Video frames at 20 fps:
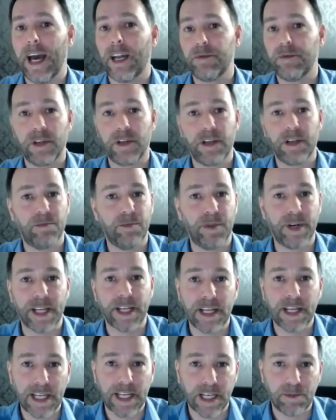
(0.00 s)
And
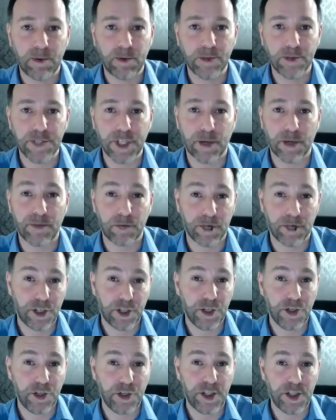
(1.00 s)
Maria can post something on
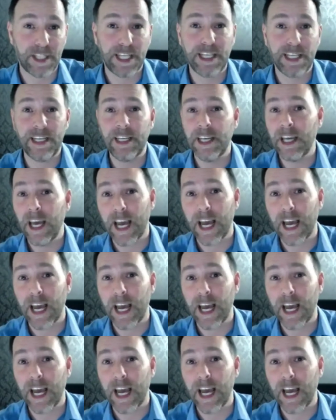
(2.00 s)
a Tuesday,